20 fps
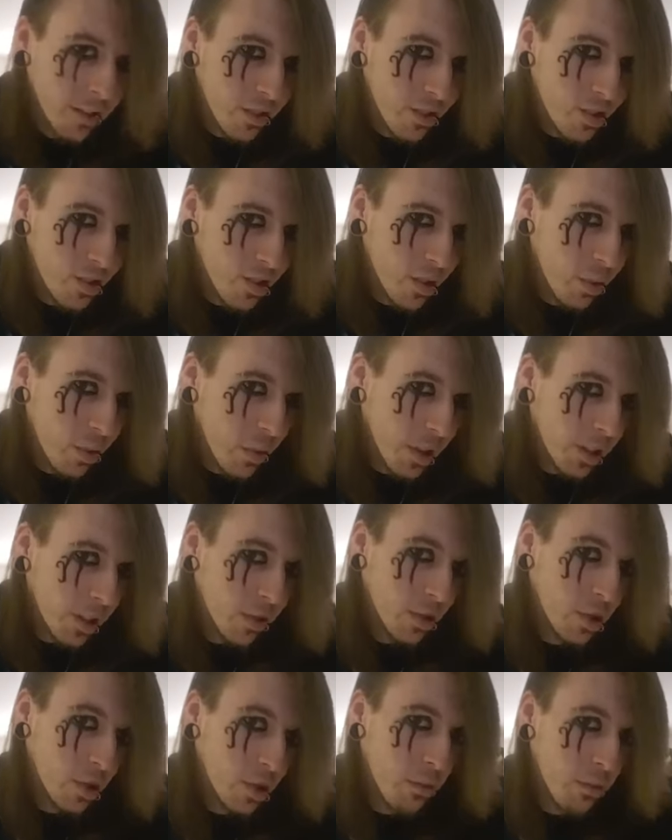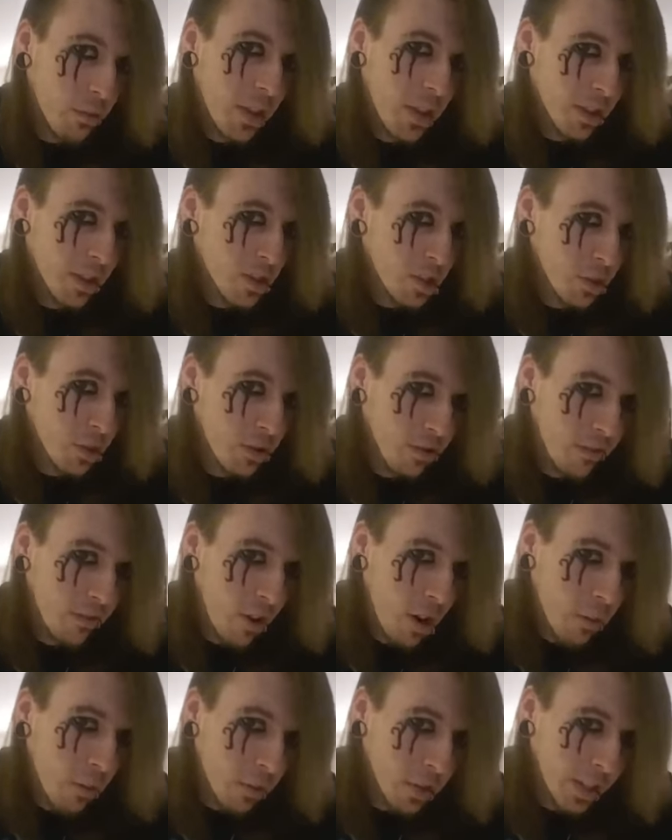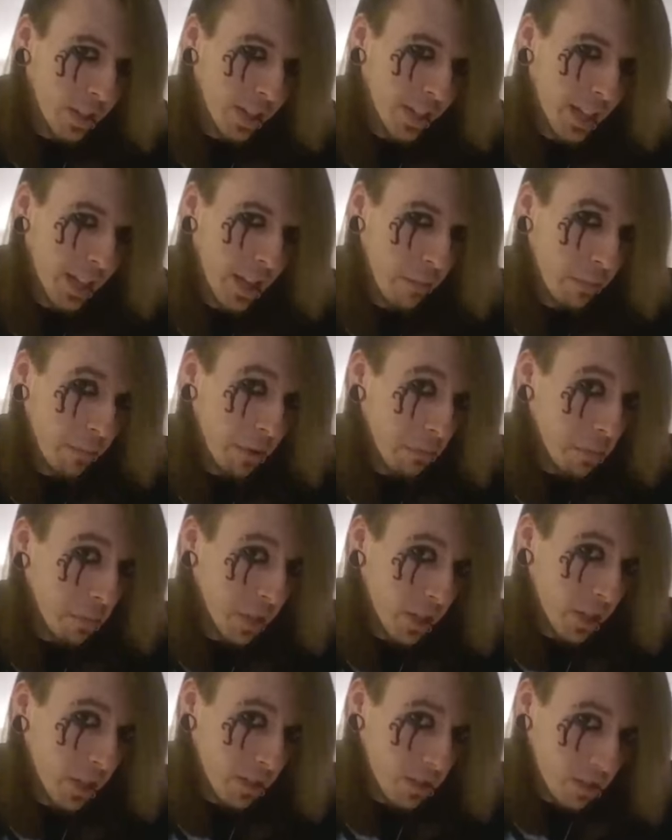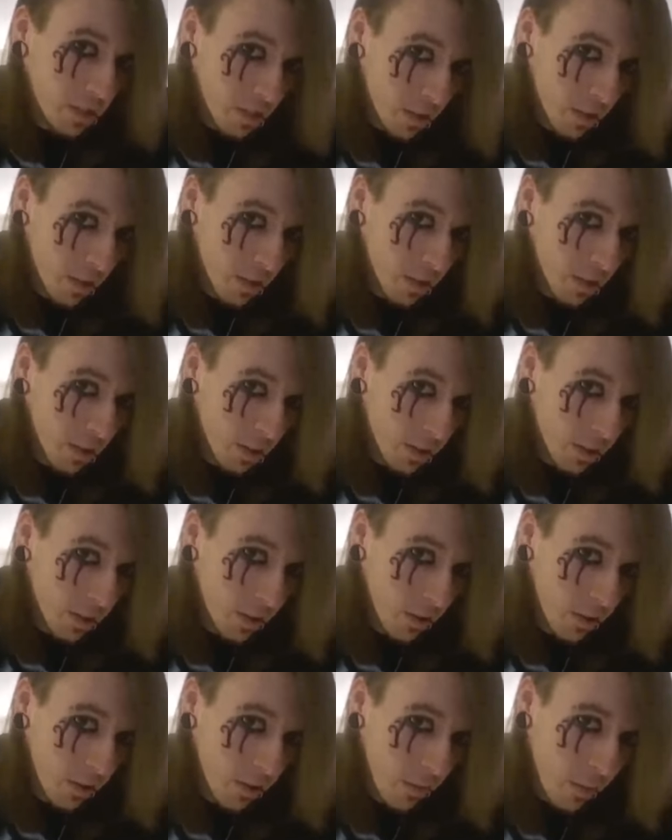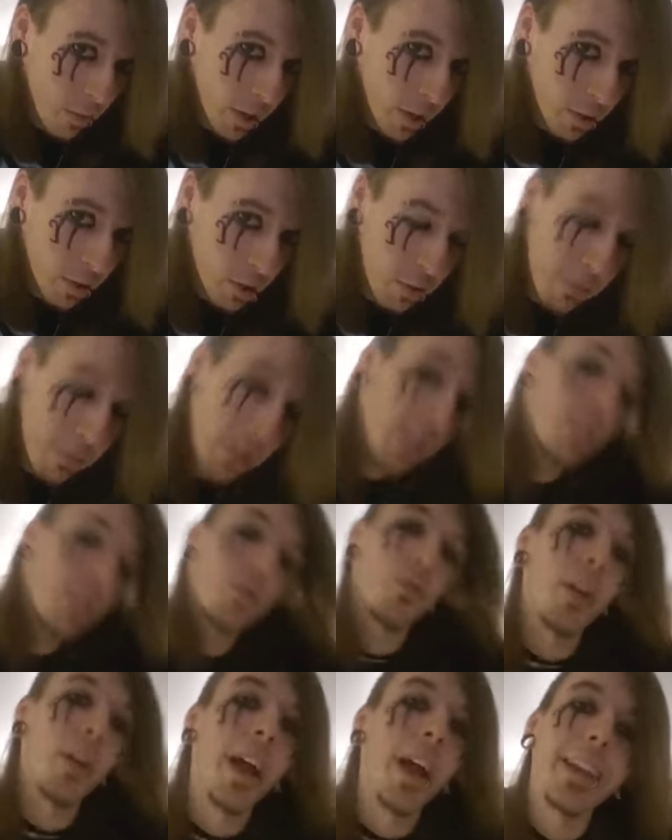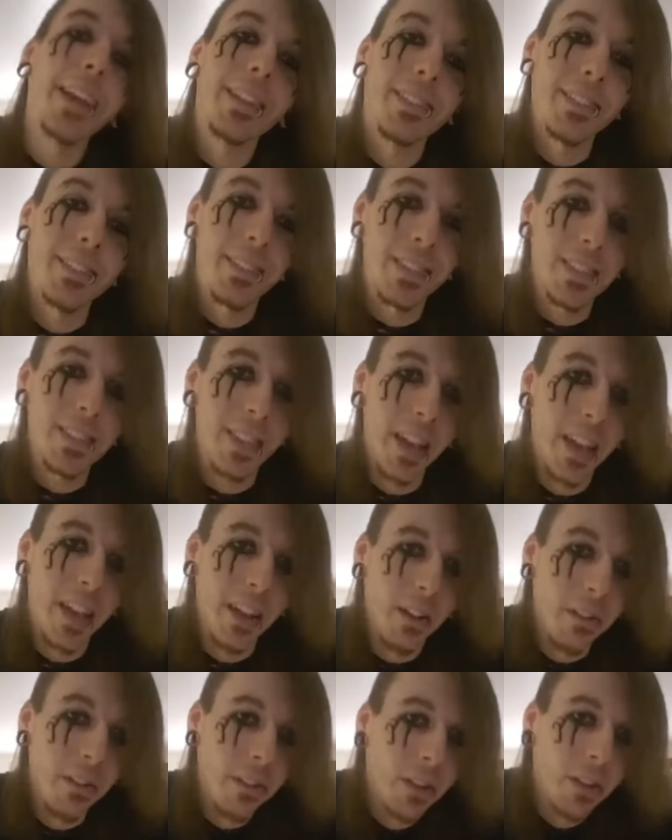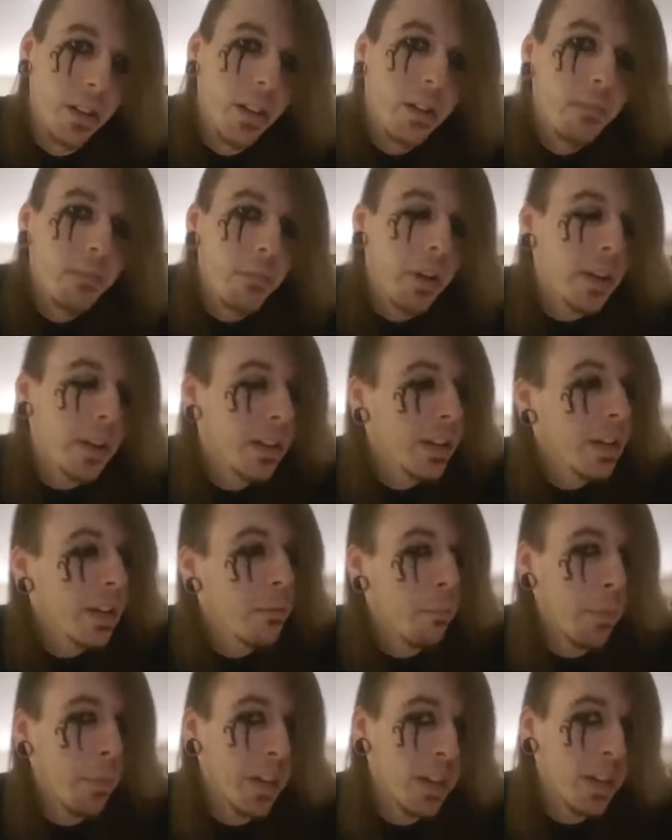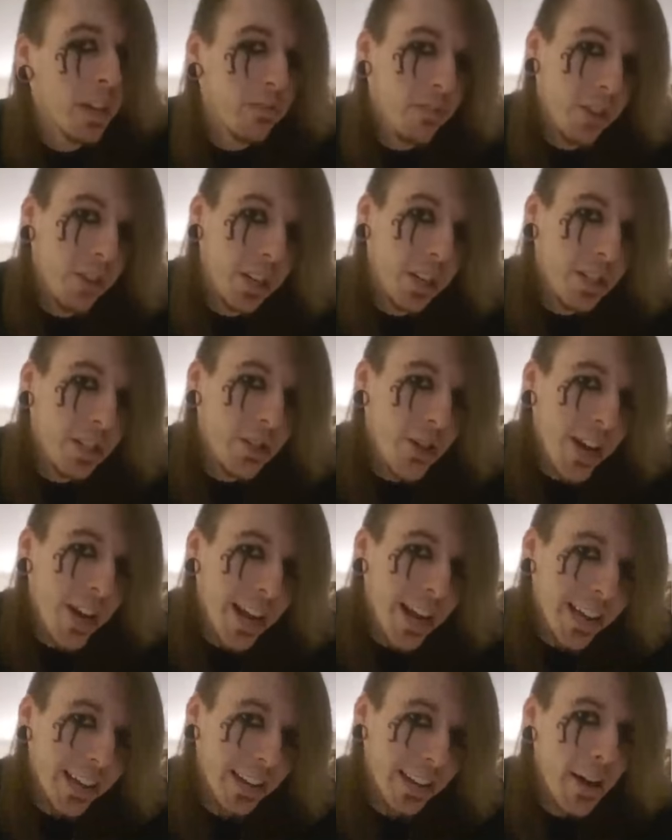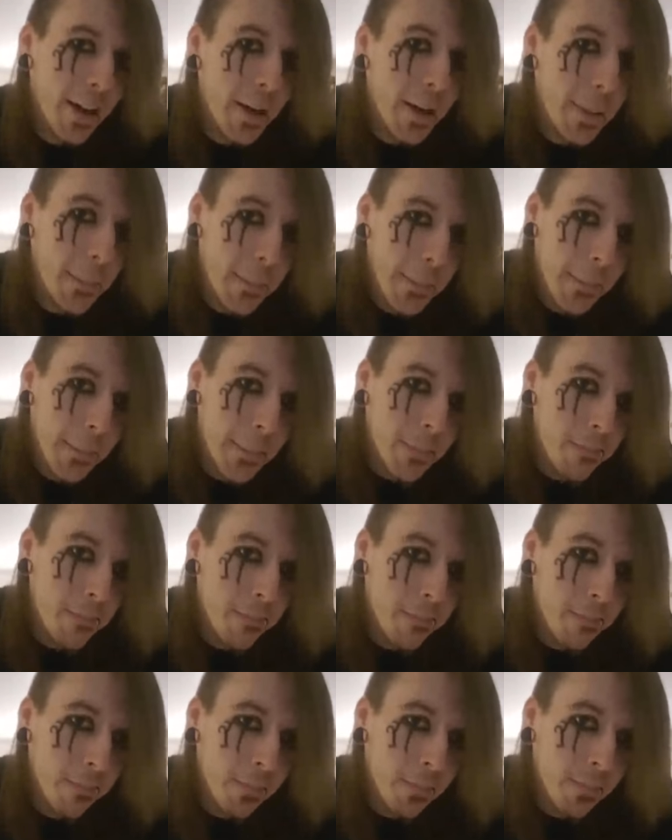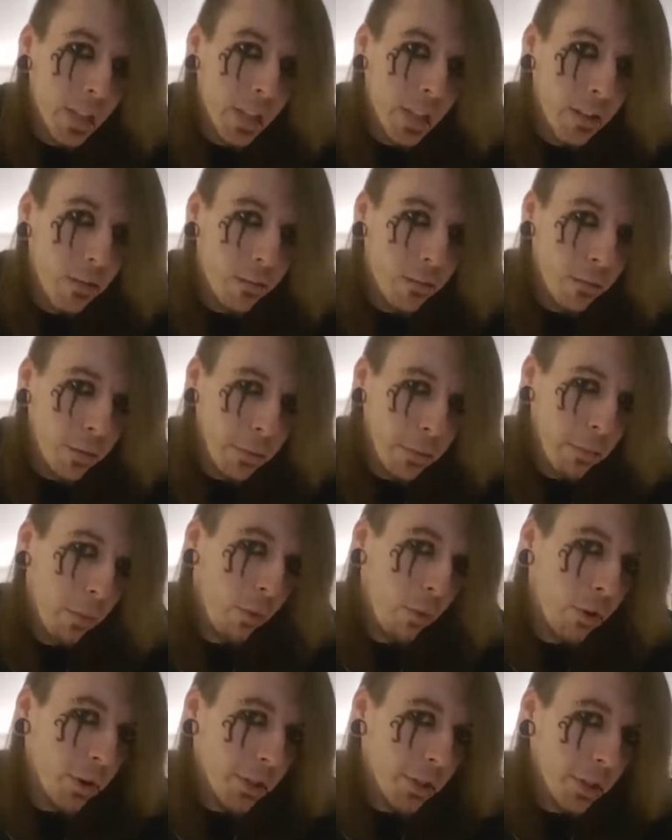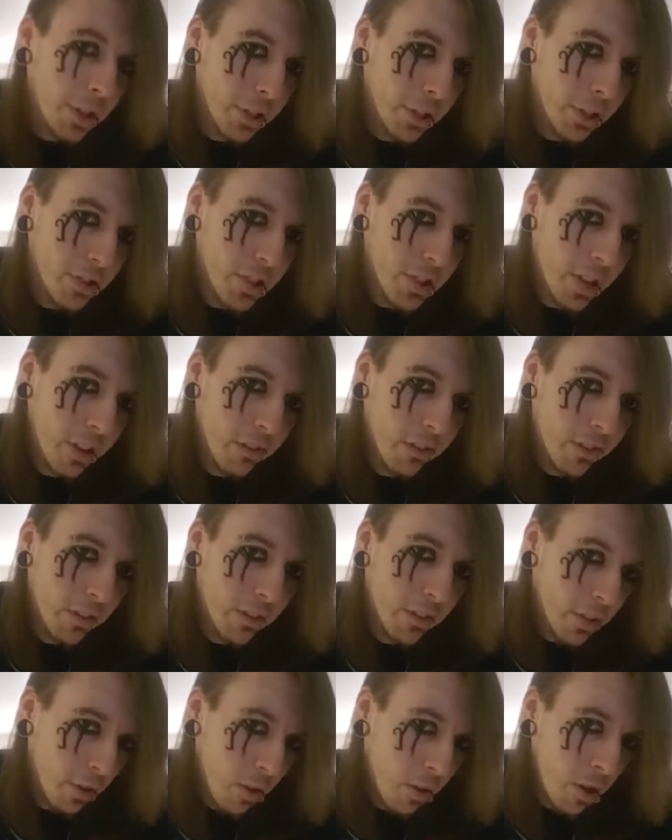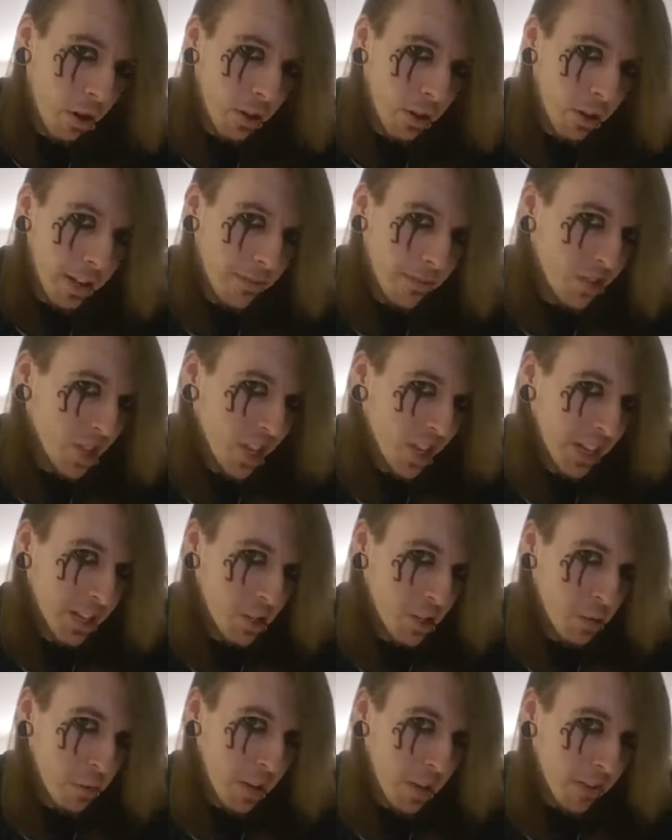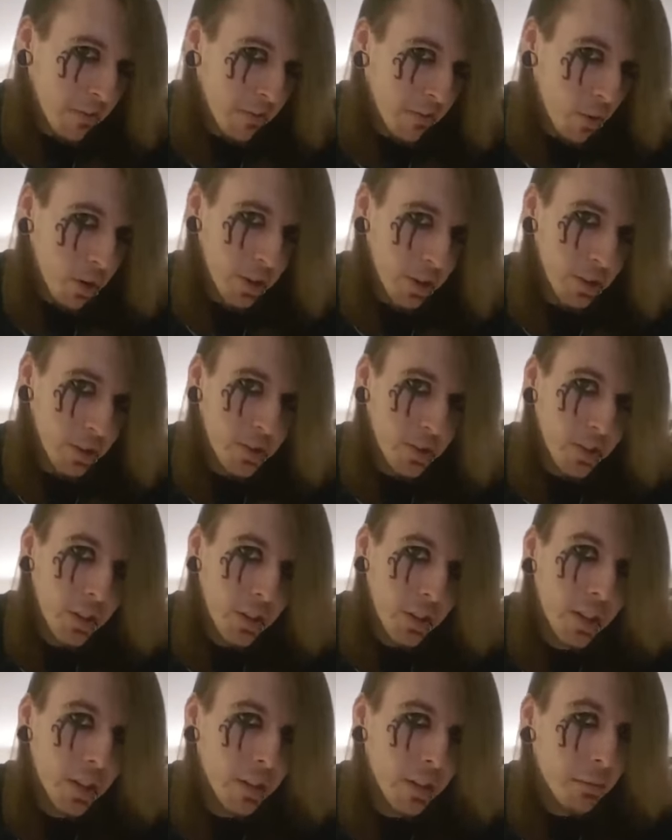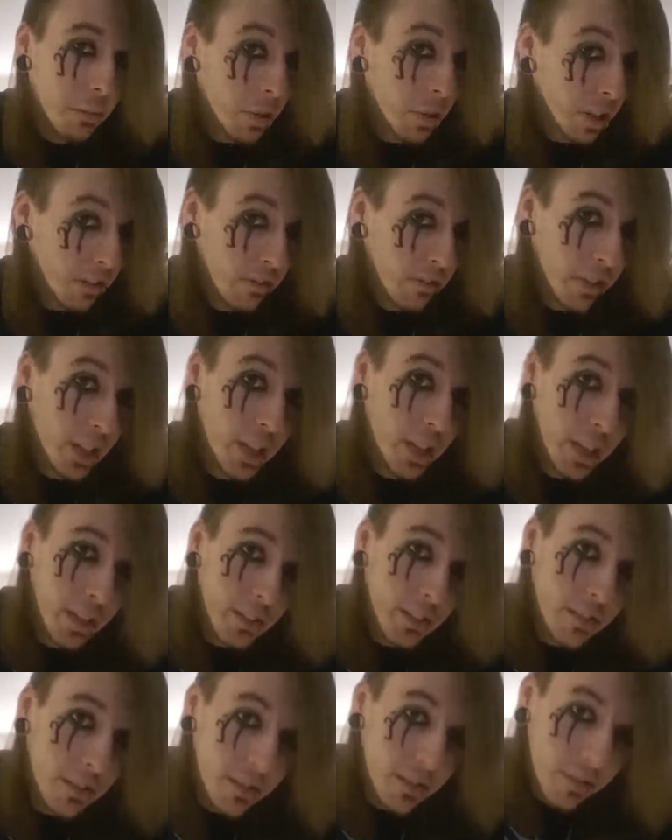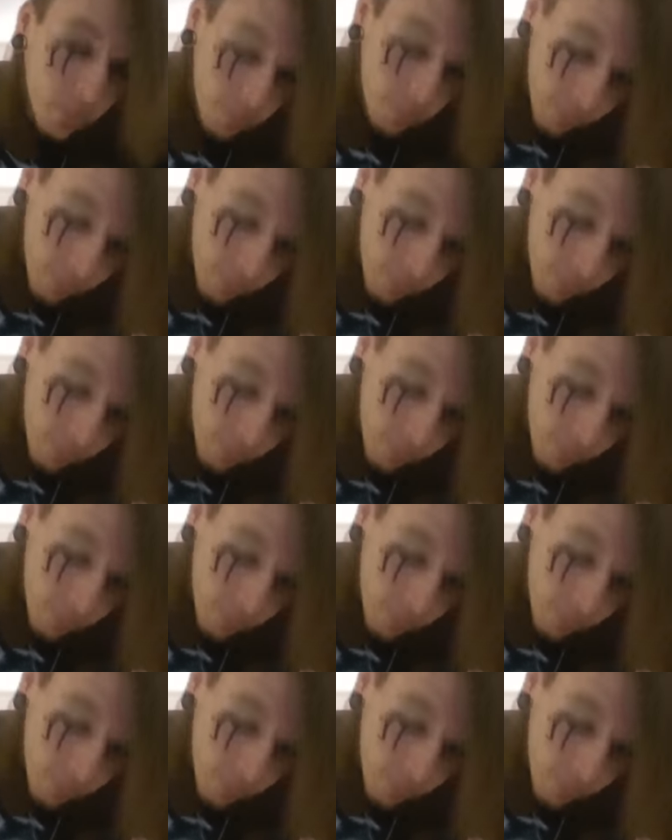So why don't you be the suit of armor that can't be pierced? Why don't you be a dragon scale? Better yet, be a frickin' dragon. Reborn yourself if you already have changed by force. Be a phoenix.